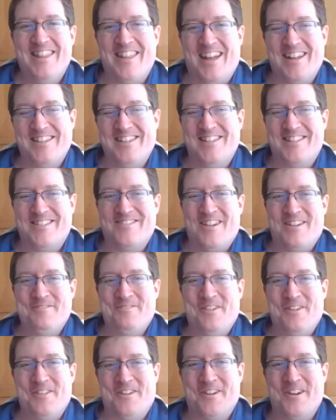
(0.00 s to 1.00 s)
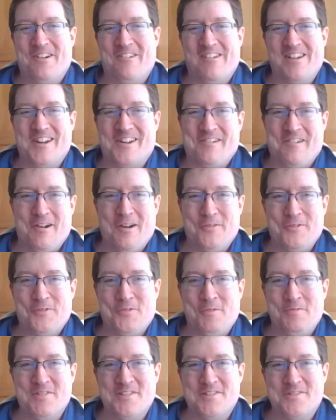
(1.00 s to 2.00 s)
that his grandfather choreographs
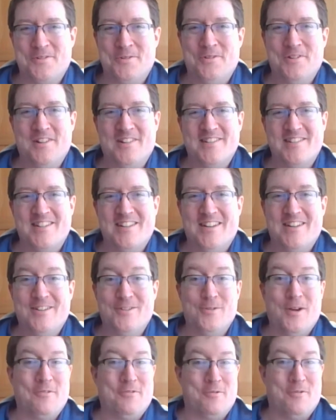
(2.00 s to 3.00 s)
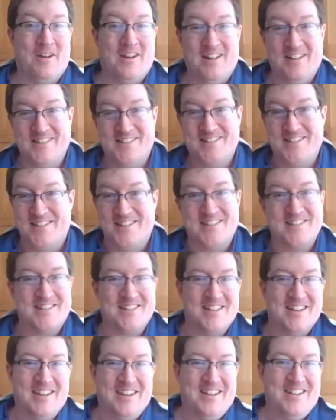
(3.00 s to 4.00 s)
from the stalls to everyone
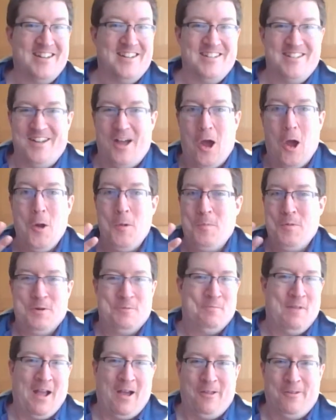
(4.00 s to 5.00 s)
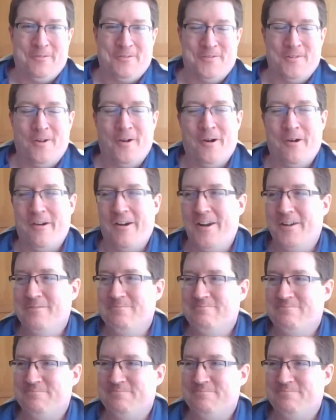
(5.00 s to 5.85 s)
else's open-mouthed horror.